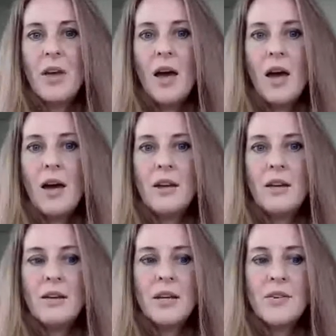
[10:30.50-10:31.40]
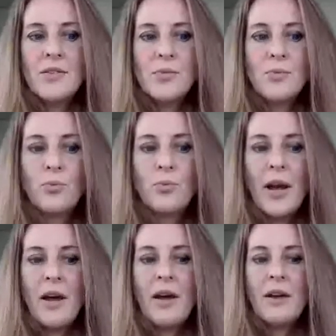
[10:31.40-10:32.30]
And it's
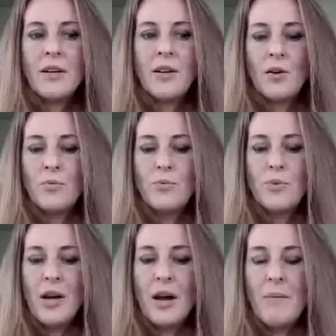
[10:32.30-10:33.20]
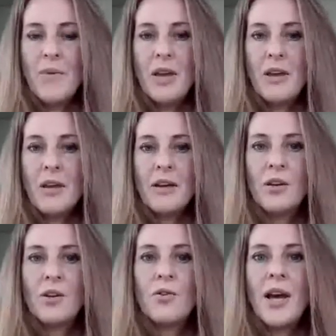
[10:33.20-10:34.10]
where, it
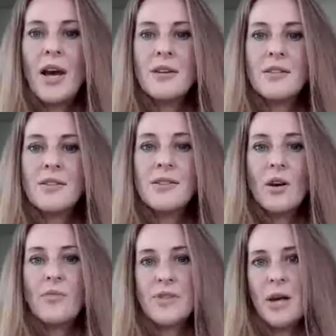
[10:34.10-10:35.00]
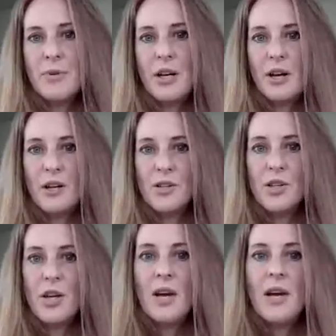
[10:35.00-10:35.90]
can create self-sabotage.
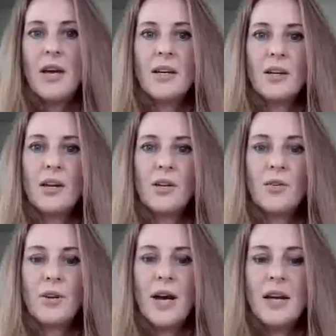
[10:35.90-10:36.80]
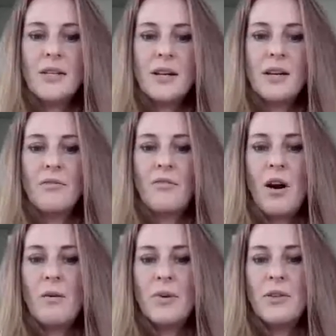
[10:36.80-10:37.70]
It can create an
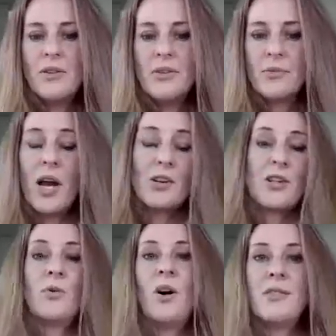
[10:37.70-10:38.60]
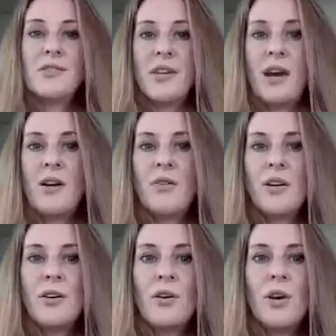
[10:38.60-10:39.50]
environment that's actually quite
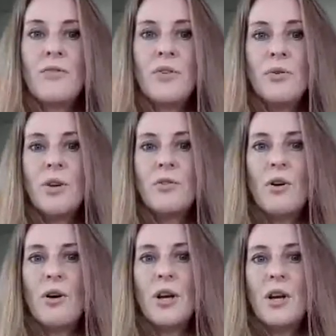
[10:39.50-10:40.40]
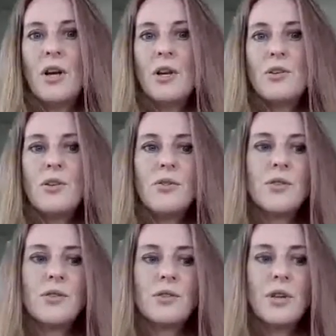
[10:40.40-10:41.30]
scary. If you are not
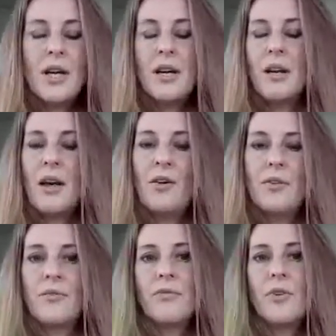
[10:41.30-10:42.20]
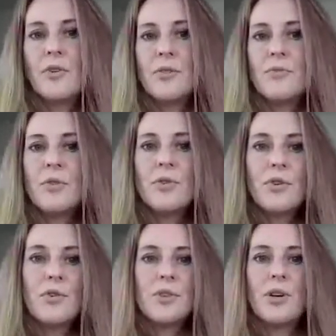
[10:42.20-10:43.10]
used to eating healthy foods, if you're
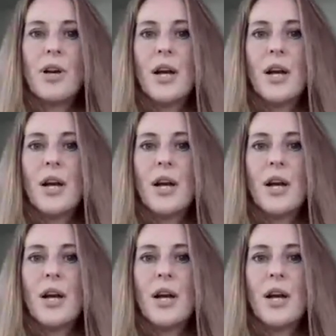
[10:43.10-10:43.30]
used to,